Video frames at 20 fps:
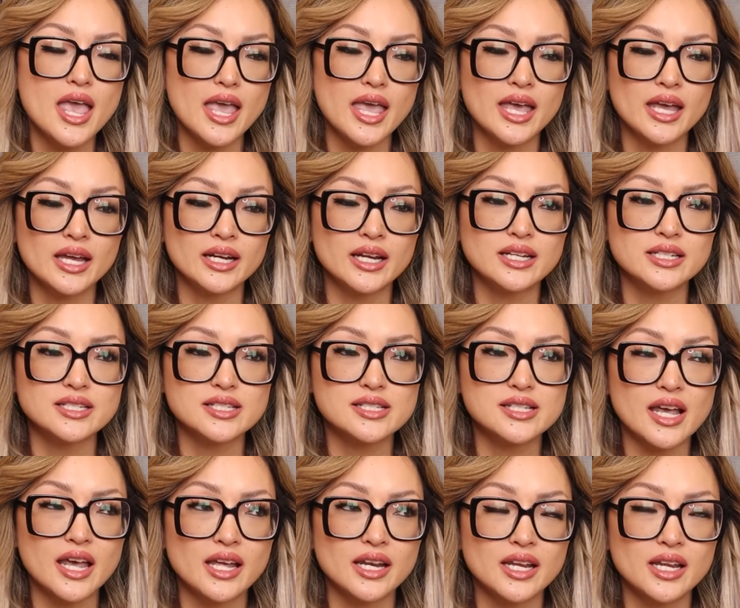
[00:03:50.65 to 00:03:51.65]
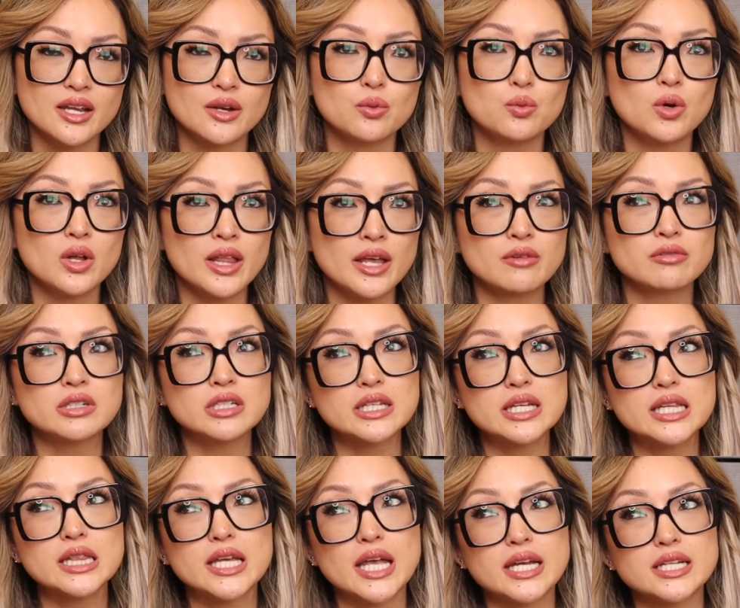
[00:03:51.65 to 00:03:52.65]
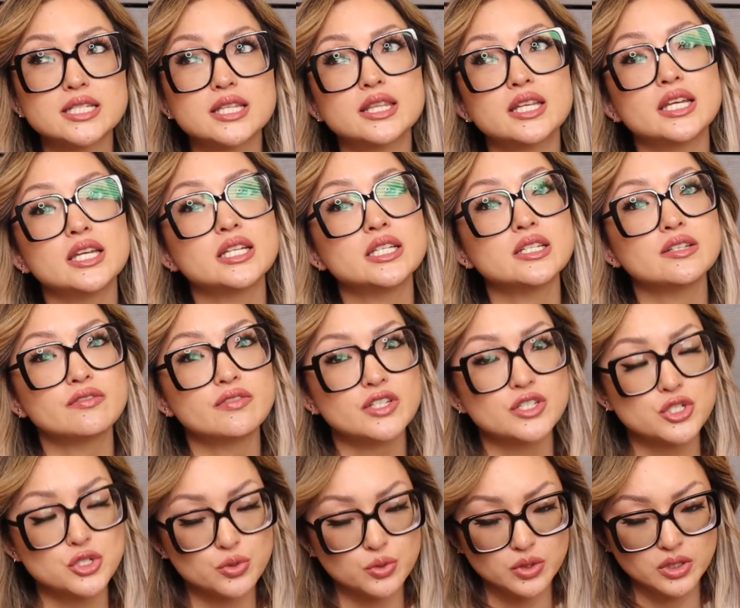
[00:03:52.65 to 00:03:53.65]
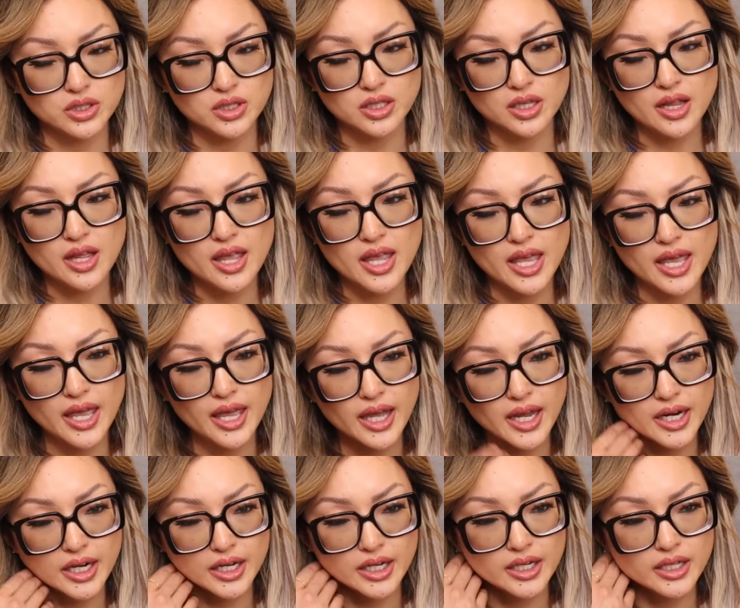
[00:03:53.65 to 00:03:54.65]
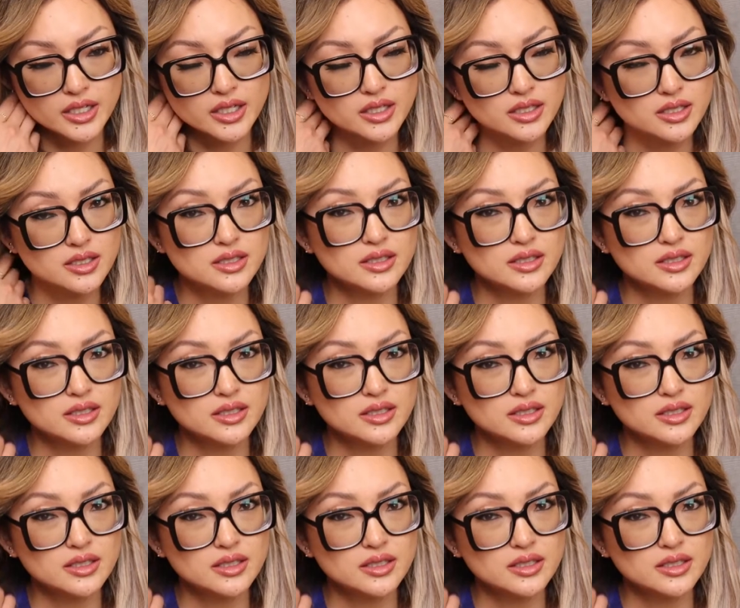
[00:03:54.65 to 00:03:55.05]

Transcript: and I decided, well, I really liked the individual hair,